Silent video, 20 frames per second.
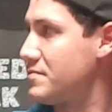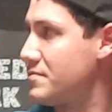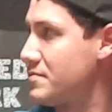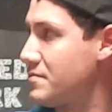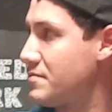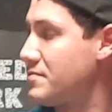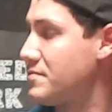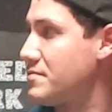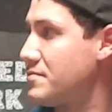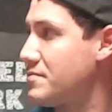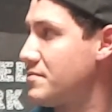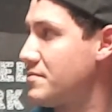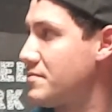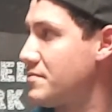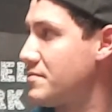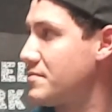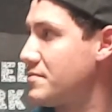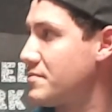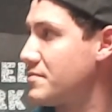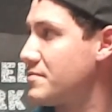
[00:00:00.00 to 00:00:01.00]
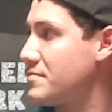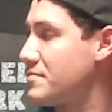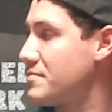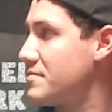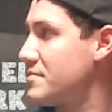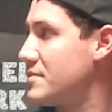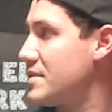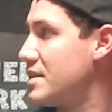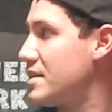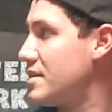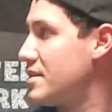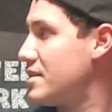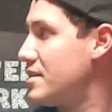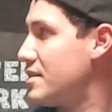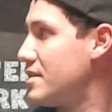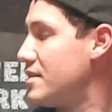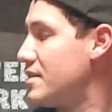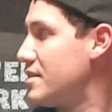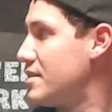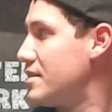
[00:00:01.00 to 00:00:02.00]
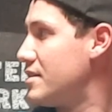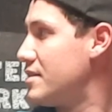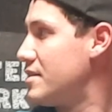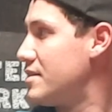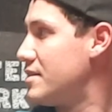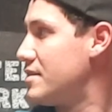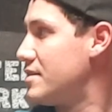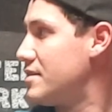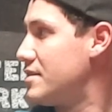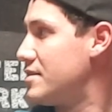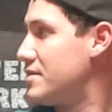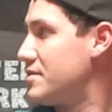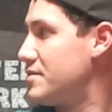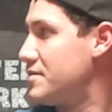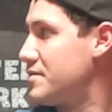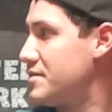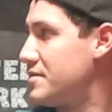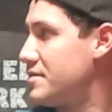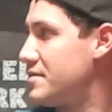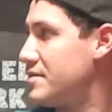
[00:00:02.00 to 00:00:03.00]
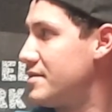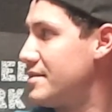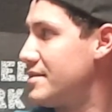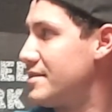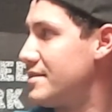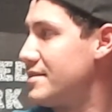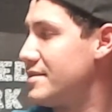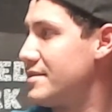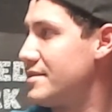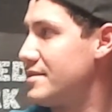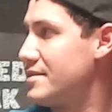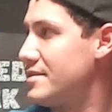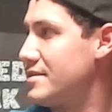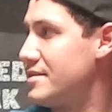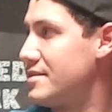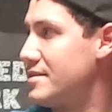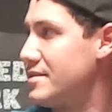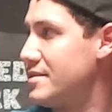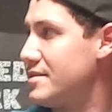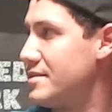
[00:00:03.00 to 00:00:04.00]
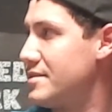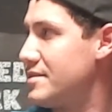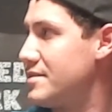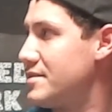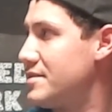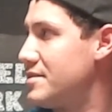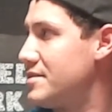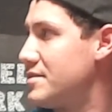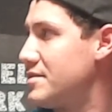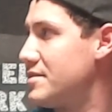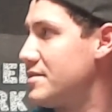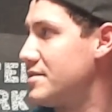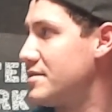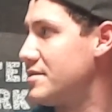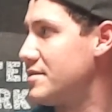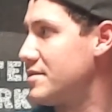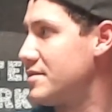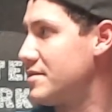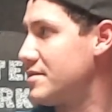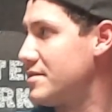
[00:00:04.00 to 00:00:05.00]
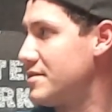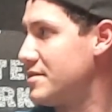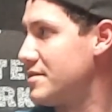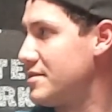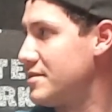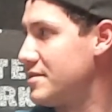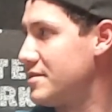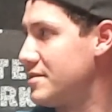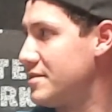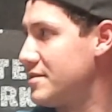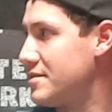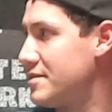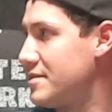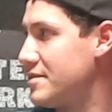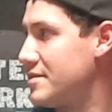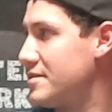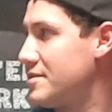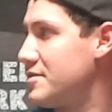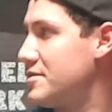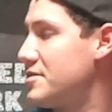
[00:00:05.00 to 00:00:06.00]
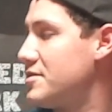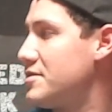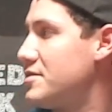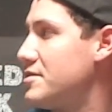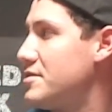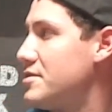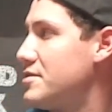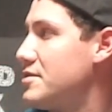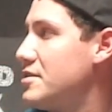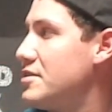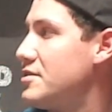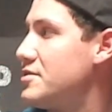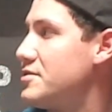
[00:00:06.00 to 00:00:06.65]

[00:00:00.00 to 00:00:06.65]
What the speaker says: (silent)